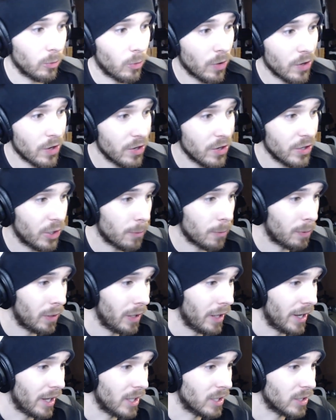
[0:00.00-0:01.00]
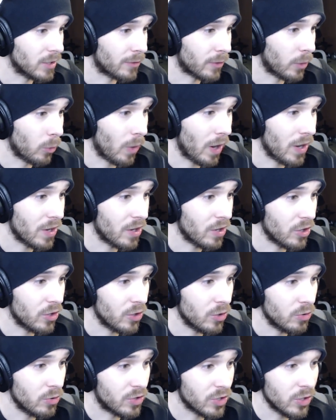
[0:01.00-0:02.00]
what are your plans for when
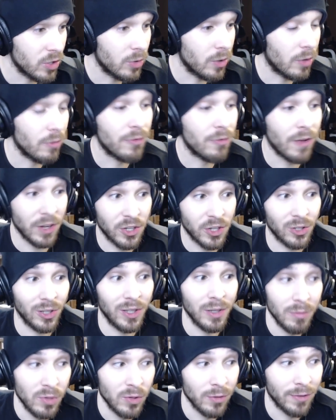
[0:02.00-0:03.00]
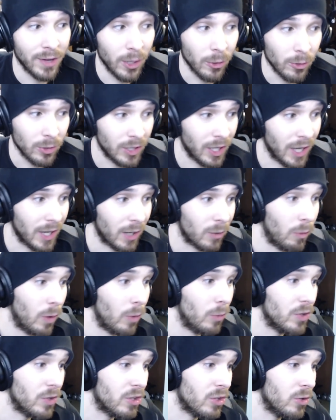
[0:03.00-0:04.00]
you do eventually move out? Like, what
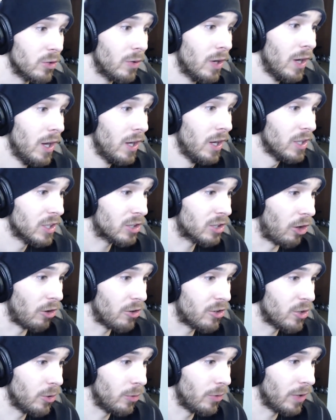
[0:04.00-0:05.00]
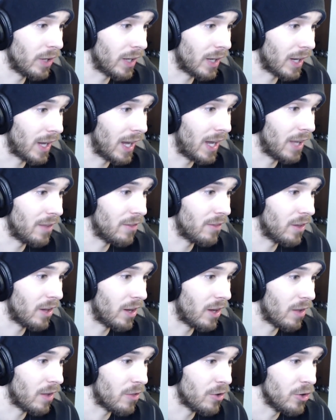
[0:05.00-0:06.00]
would you start doing at
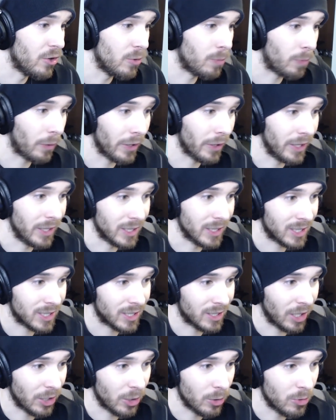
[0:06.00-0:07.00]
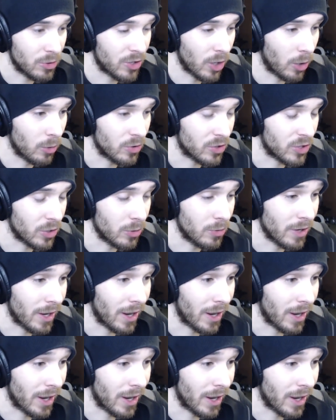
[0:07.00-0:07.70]
uh, the new place that you don't do